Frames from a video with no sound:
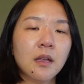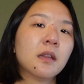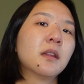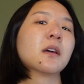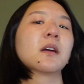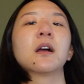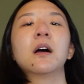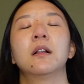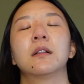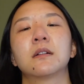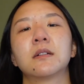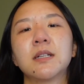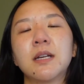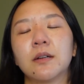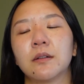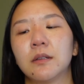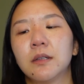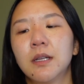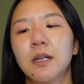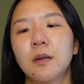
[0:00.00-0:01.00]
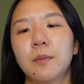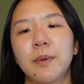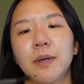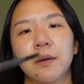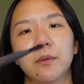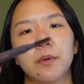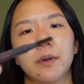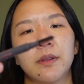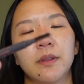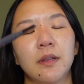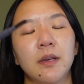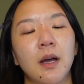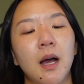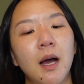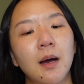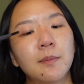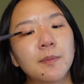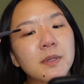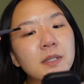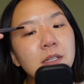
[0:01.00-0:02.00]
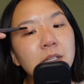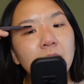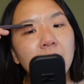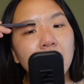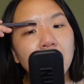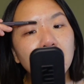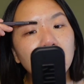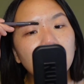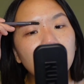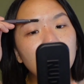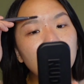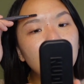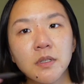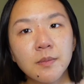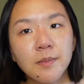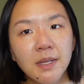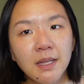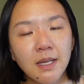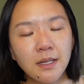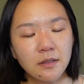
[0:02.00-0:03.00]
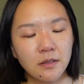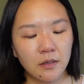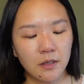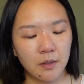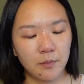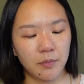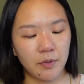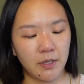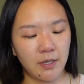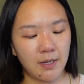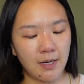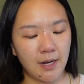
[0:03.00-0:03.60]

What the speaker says: the color down a little bit with the opposite end. To me, that's looking pretty